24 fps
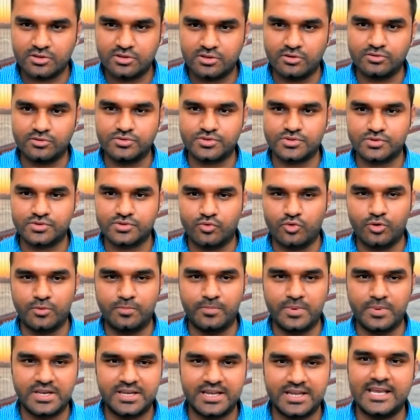Those
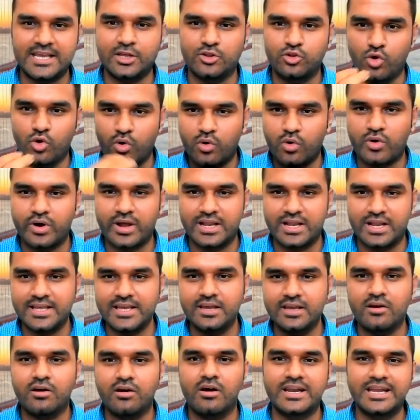could be taken
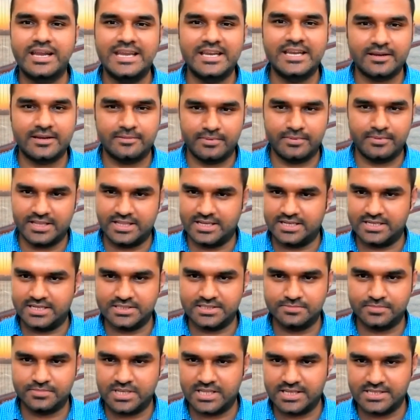orally or
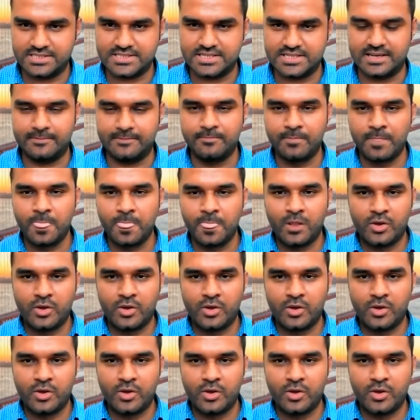intravenously.